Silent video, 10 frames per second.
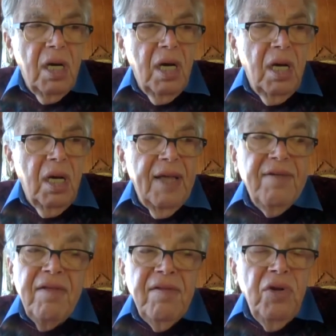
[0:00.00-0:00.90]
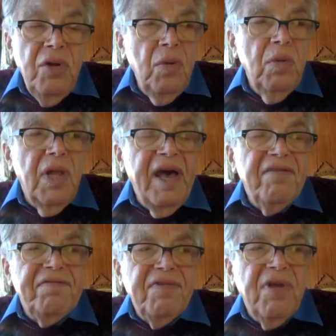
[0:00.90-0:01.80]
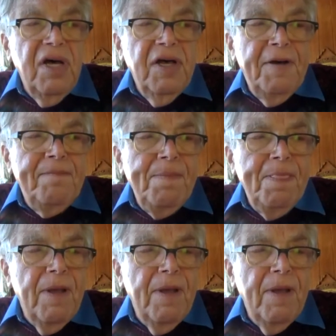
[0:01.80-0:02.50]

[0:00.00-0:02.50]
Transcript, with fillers: Uh, and then the New Left, um,